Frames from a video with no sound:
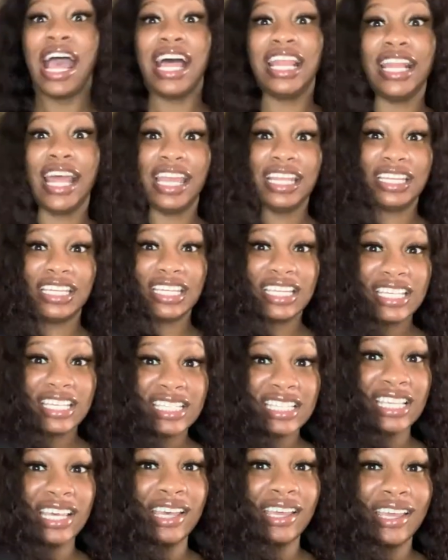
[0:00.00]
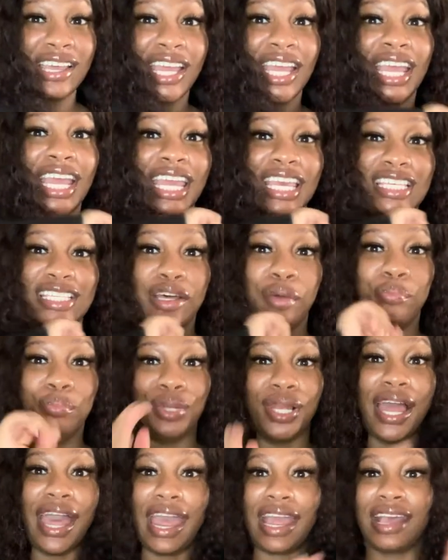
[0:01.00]
Like, this is a
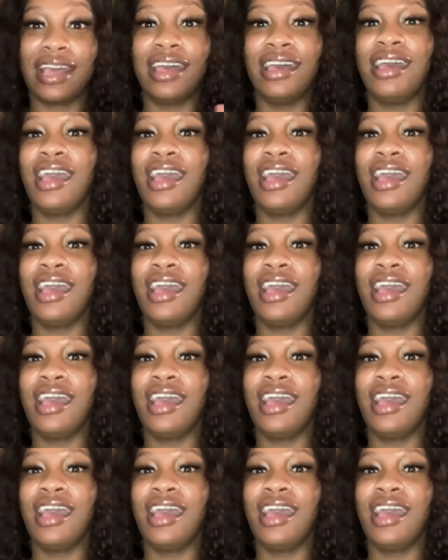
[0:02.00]
black